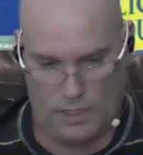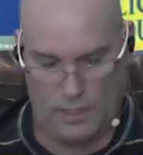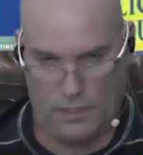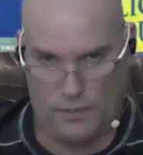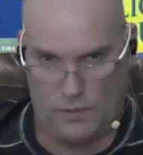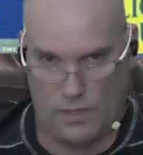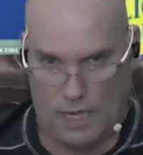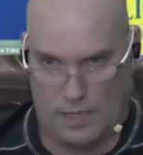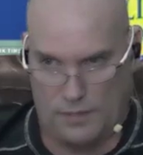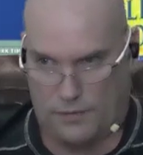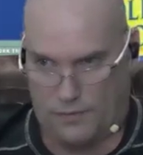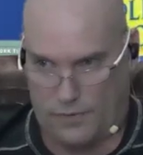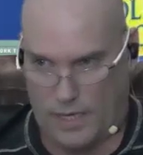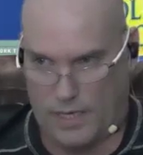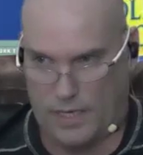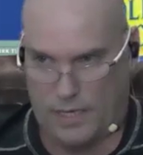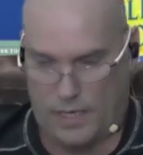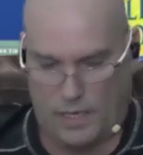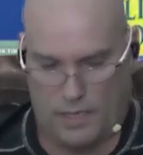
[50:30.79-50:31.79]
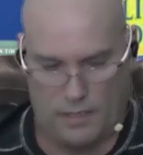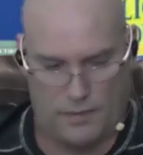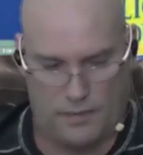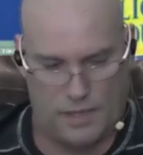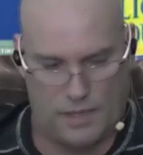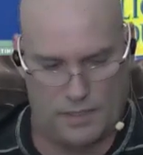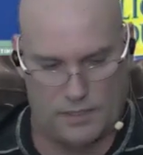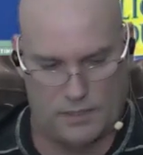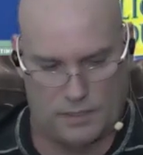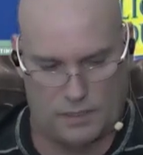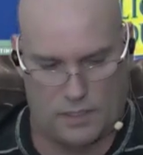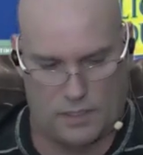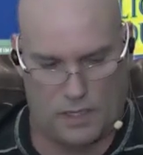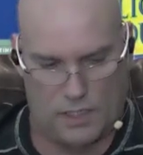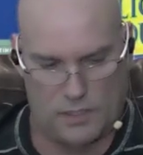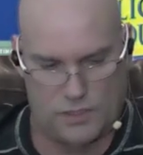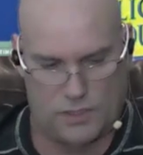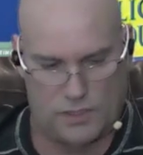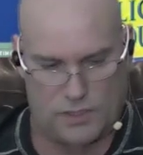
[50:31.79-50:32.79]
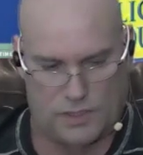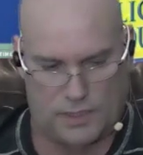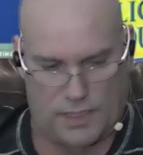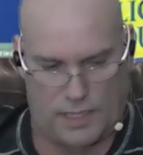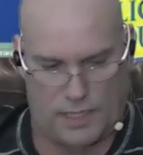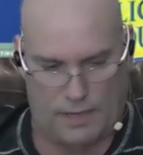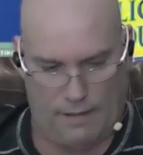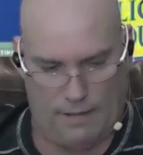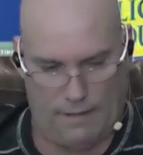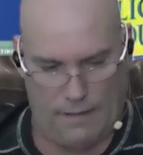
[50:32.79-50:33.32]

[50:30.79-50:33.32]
They're not thinking this consciously.